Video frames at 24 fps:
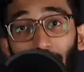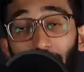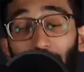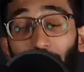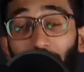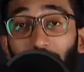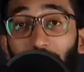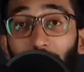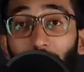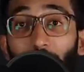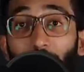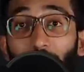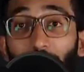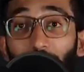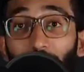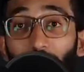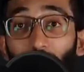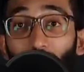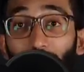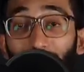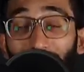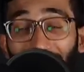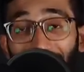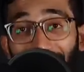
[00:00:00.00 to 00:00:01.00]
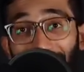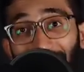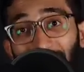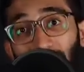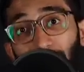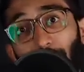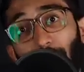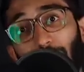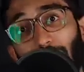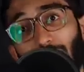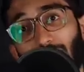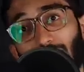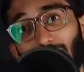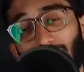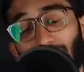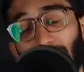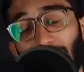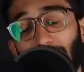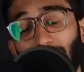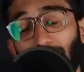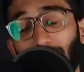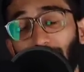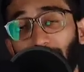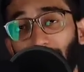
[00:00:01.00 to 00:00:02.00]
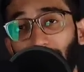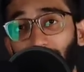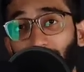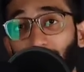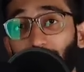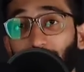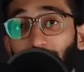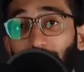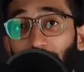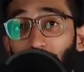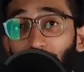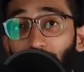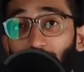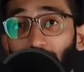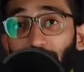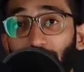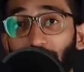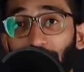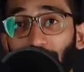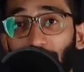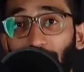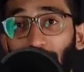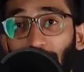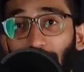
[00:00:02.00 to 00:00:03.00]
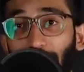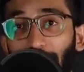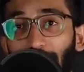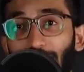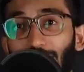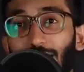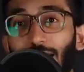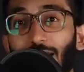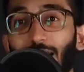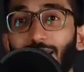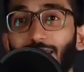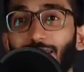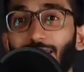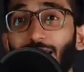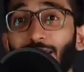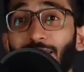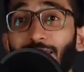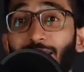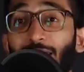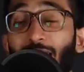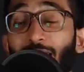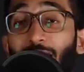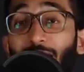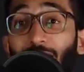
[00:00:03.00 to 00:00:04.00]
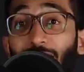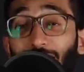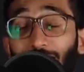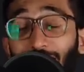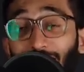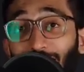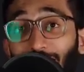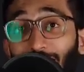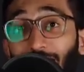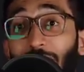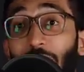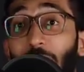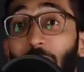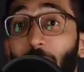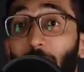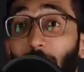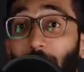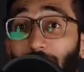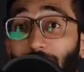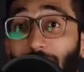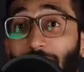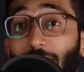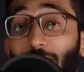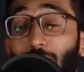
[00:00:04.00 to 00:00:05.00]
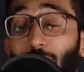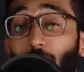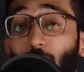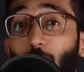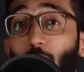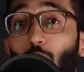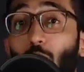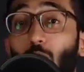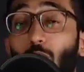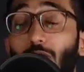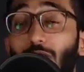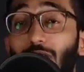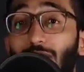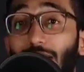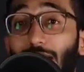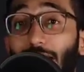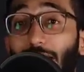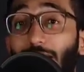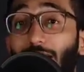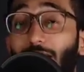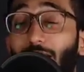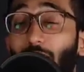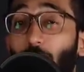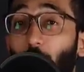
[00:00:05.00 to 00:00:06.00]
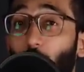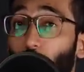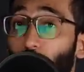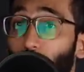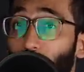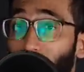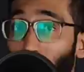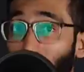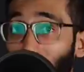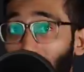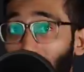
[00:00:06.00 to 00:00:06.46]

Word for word: Fatima had no one else by her side in her times of difficulties. Nadira had her mother in law who was like her own